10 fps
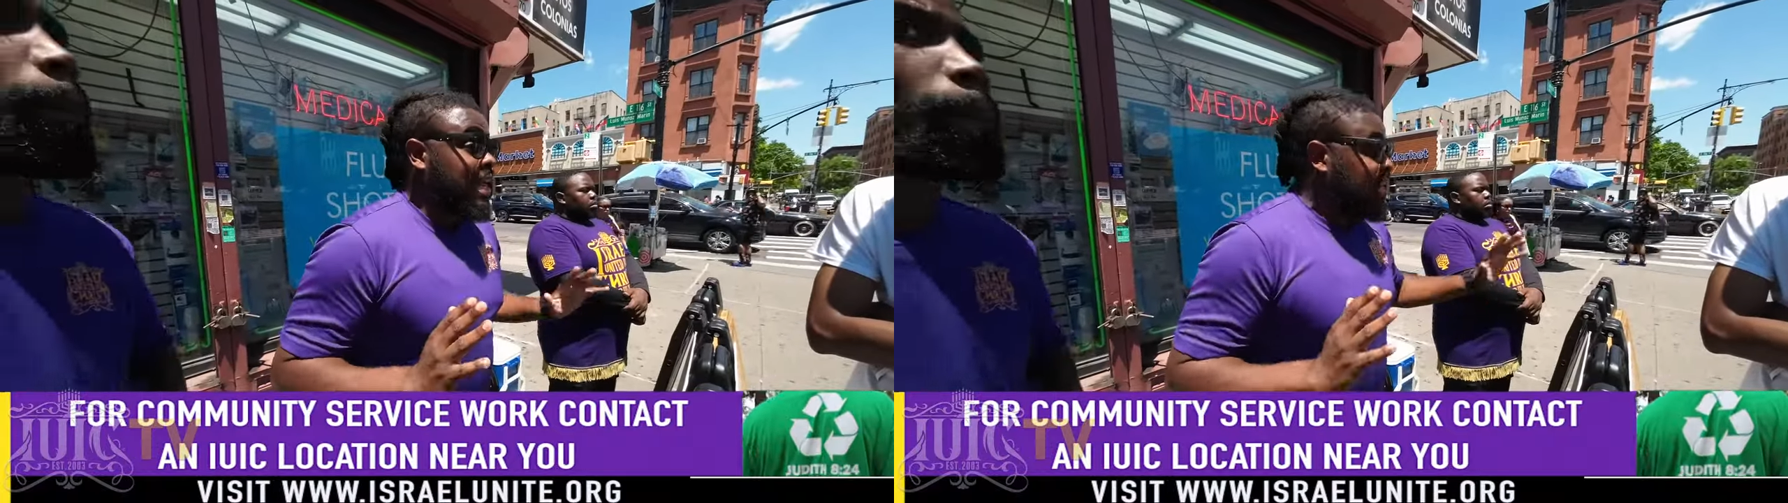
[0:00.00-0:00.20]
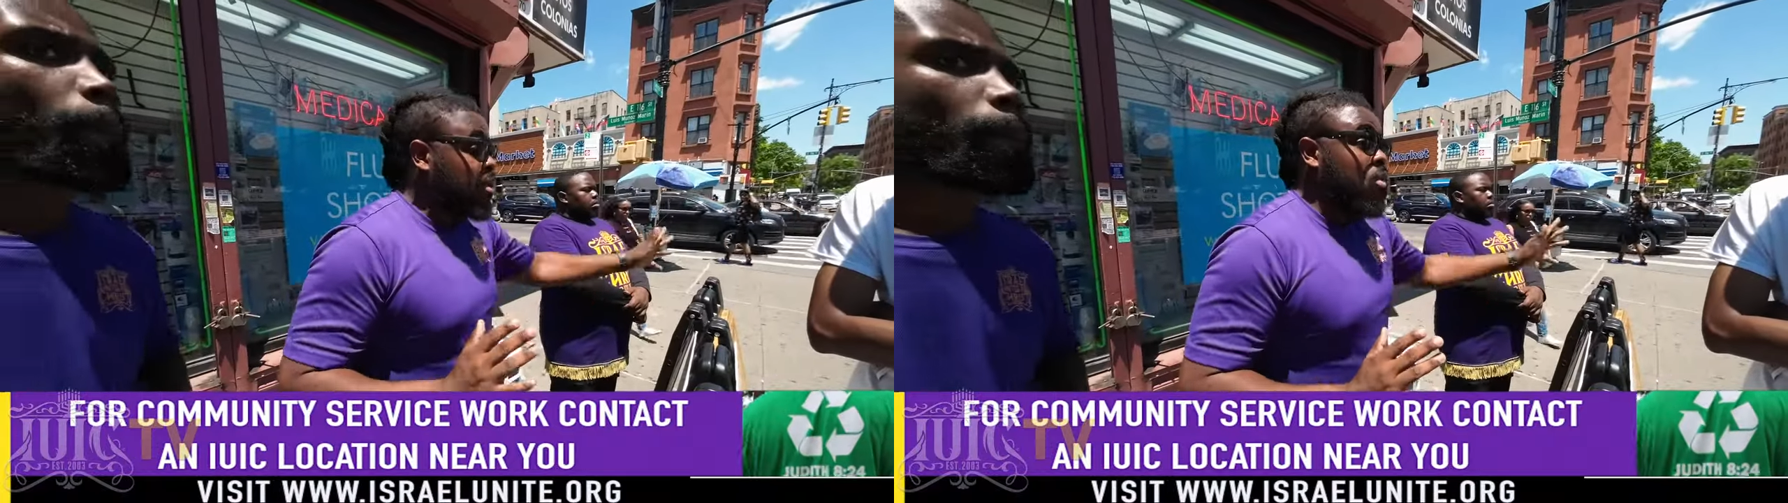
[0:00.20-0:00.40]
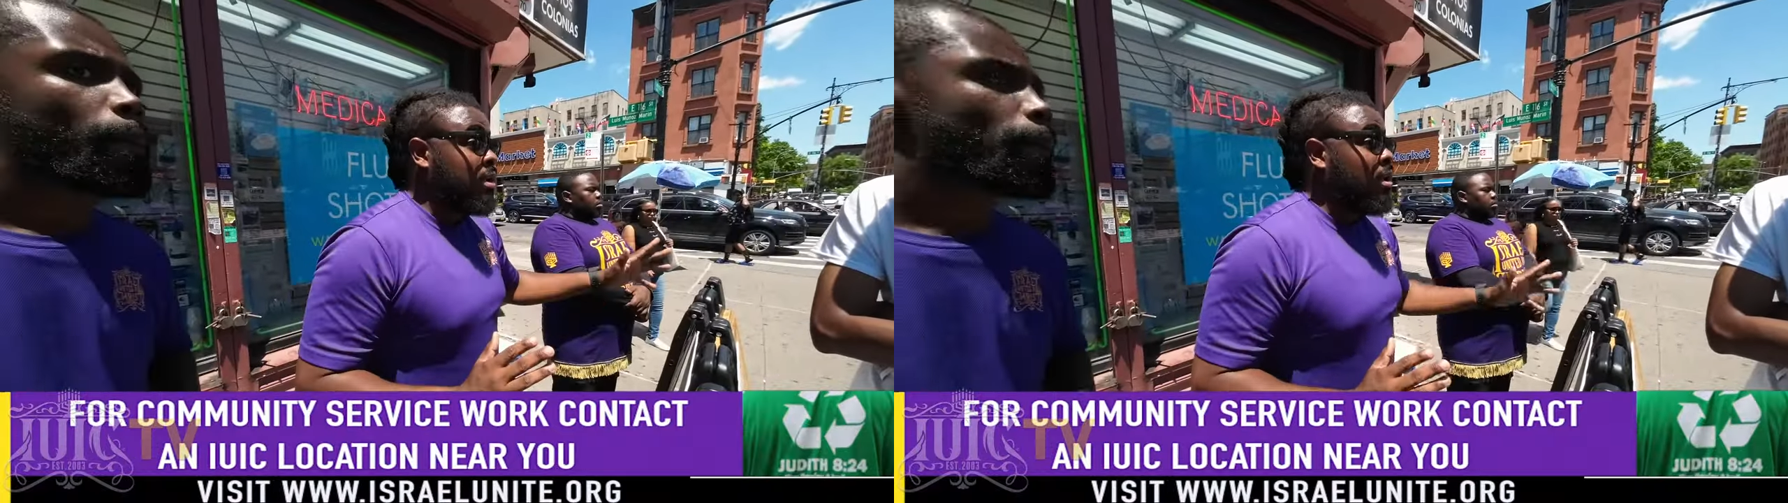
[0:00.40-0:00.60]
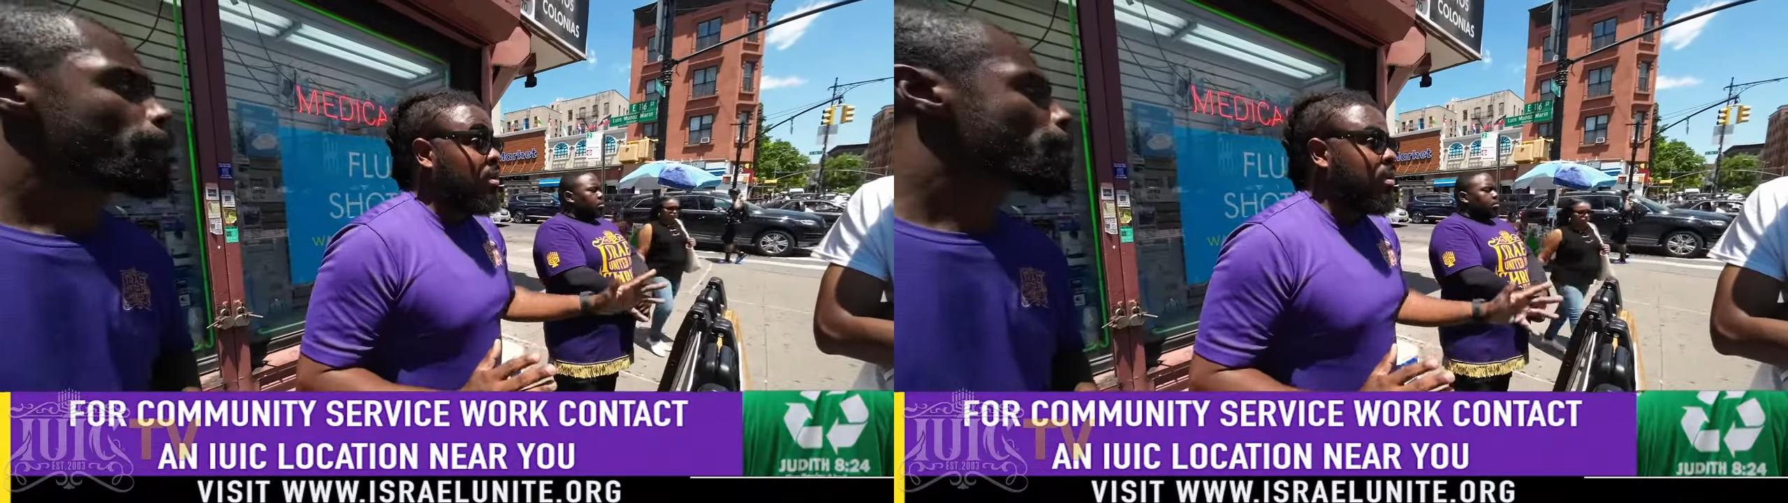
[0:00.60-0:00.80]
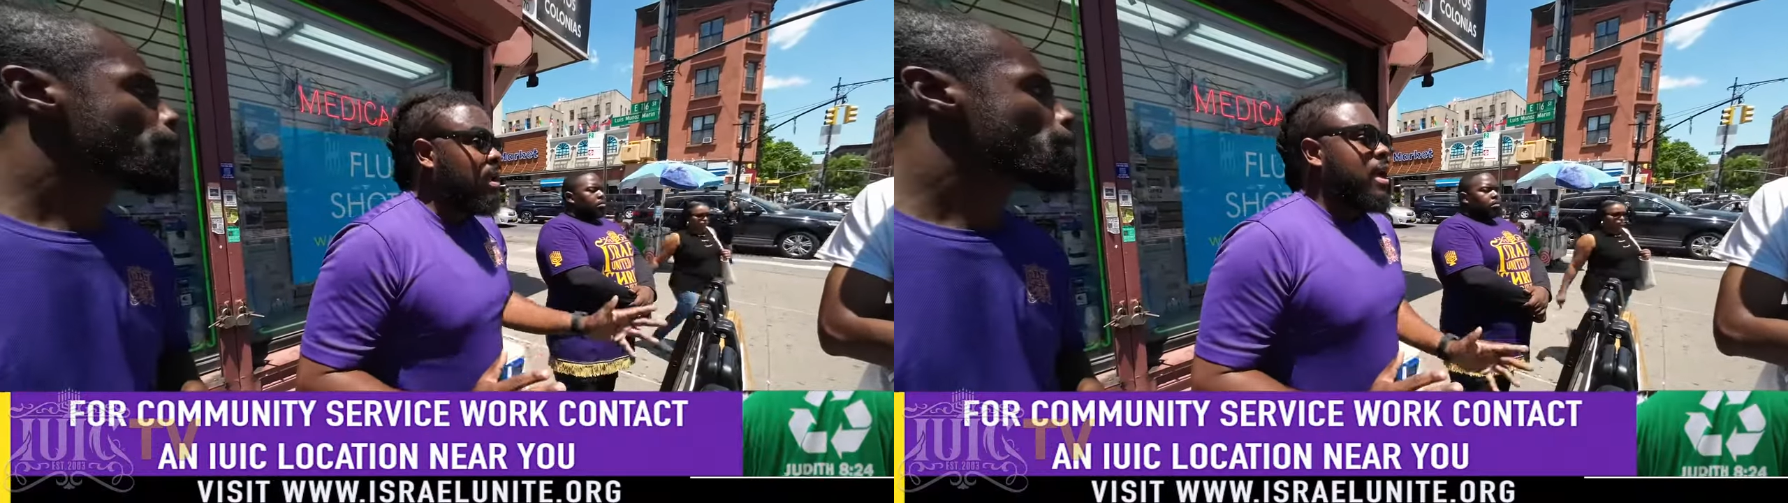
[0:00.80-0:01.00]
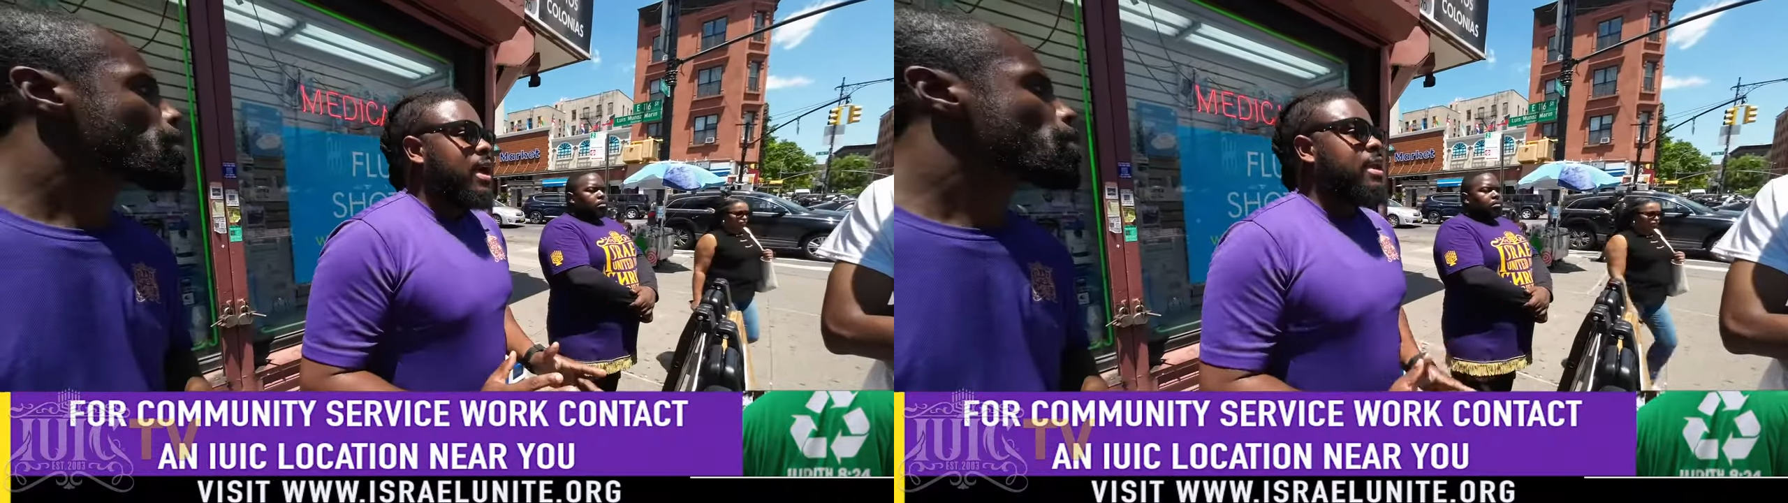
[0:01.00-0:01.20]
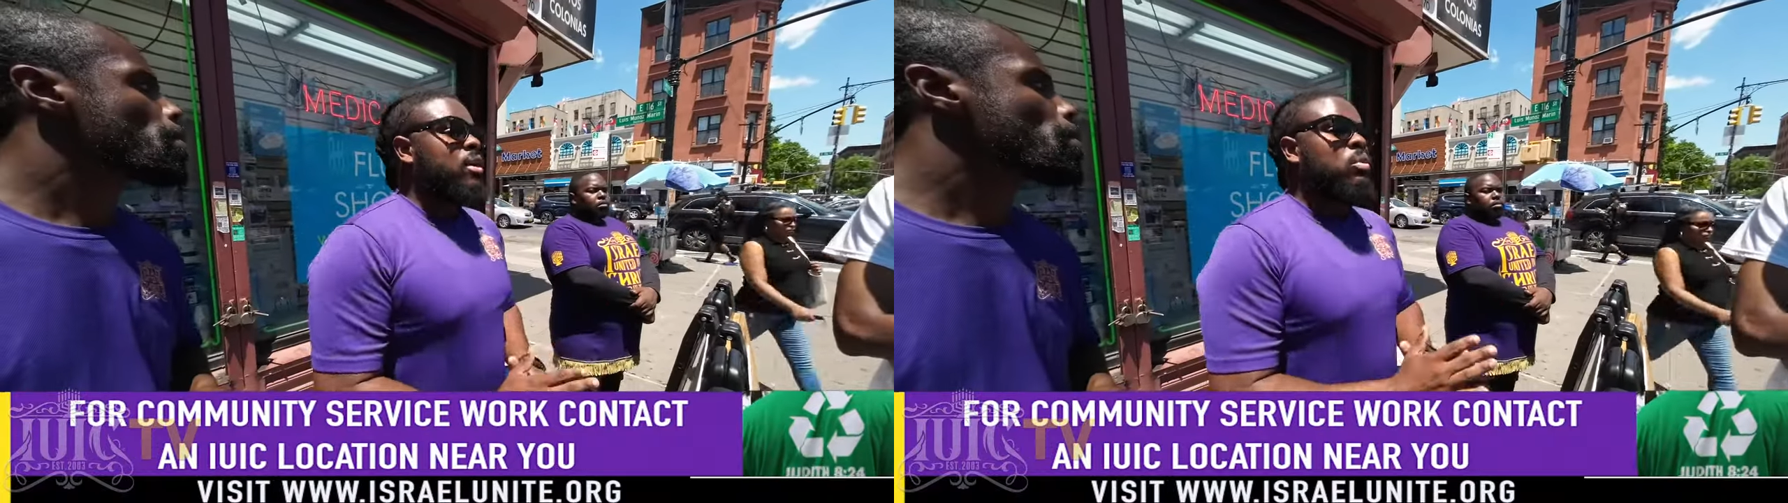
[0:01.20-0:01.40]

That's going on. And